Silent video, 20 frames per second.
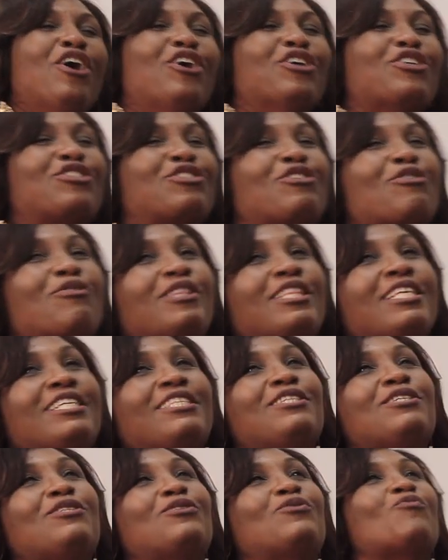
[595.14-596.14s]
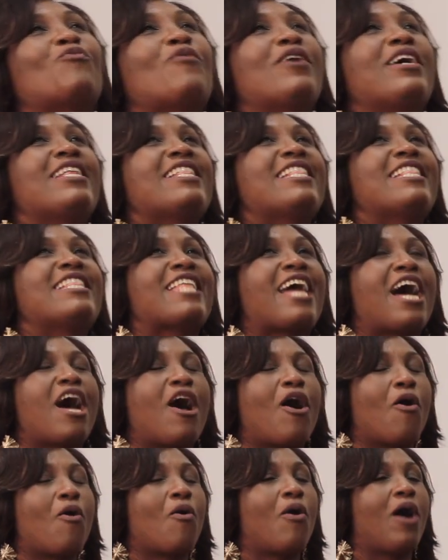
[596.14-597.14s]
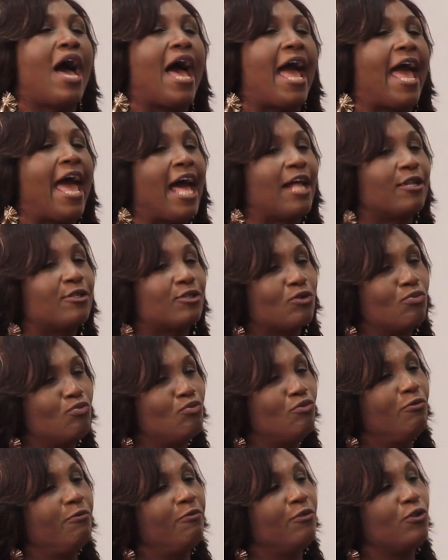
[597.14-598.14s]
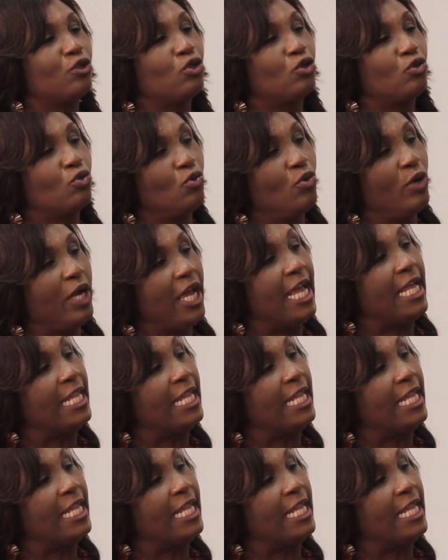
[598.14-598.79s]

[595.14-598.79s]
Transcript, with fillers: so this is when now I had to move into